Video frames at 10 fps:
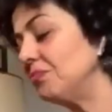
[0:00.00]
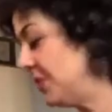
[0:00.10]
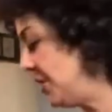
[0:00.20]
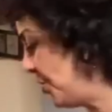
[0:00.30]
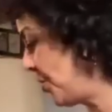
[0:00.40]

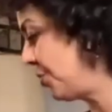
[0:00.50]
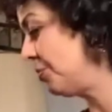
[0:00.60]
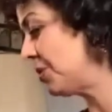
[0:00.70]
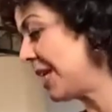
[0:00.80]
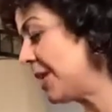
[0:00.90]
you know,
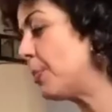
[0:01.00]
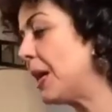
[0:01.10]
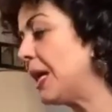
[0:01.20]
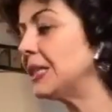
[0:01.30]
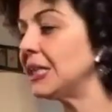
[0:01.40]

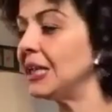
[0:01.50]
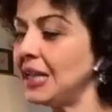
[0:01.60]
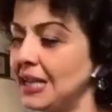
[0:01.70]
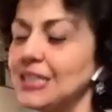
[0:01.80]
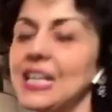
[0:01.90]
celebrate, and
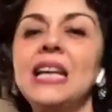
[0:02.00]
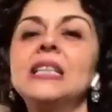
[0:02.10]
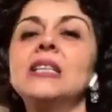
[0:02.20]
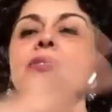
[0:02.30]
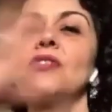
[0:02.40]
that's the
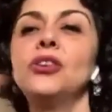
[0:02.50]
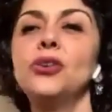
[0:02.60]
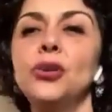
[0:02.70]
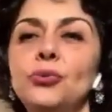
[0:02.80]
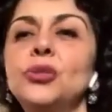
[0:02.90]
end of the
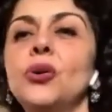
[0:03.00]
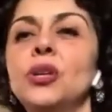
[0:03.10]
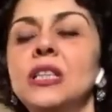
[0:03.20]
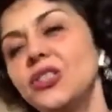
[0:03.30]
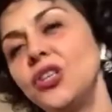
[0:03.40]
Nowruz
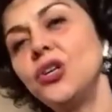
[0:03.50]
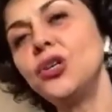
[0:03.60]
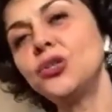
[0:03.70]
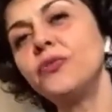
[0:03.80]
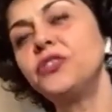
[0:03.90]
holiday. So it
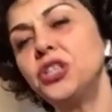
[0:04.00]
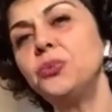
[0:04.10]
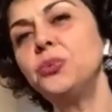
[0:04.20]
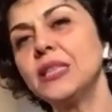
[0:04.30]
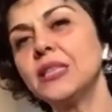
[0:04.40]
goes on for two
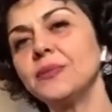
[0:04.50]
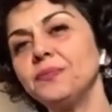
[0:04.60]
weeks.